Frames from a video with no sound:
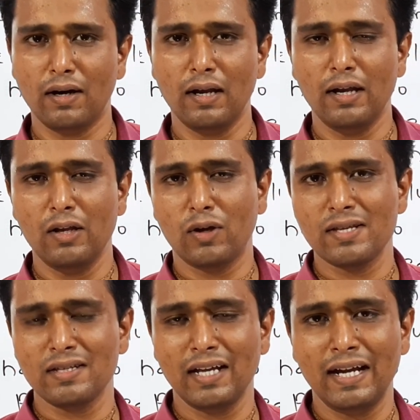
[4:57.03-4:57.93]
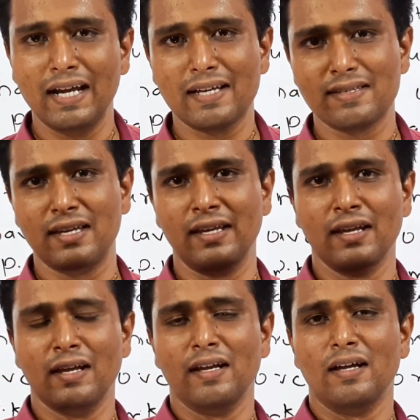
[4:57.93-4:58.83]
you can say the index key,
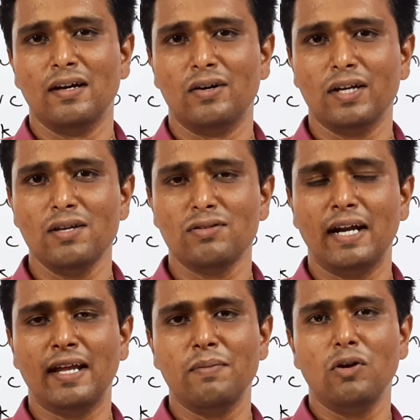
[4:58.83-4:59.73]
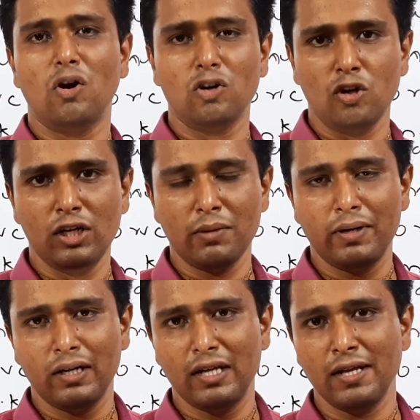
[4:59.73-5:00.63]
okay. So that can be auto
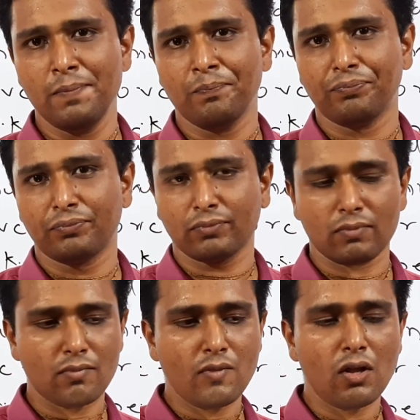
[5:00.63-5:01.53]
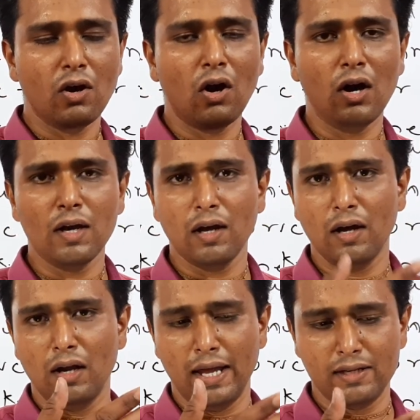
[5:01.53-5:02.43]
increment key, or
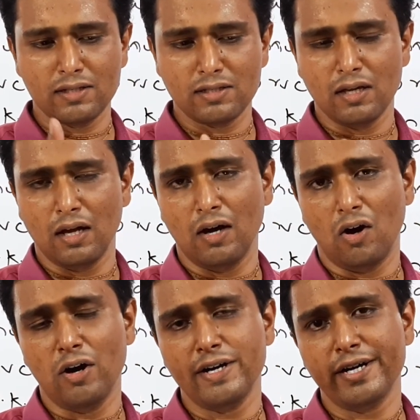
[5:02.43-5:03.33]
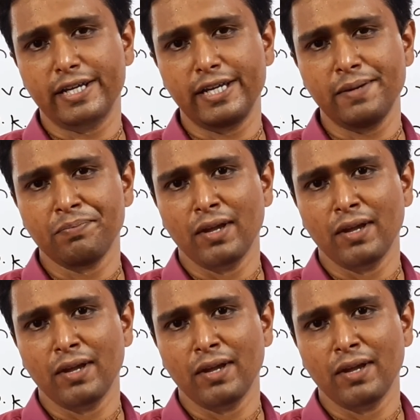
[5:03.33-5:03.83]
ordered key.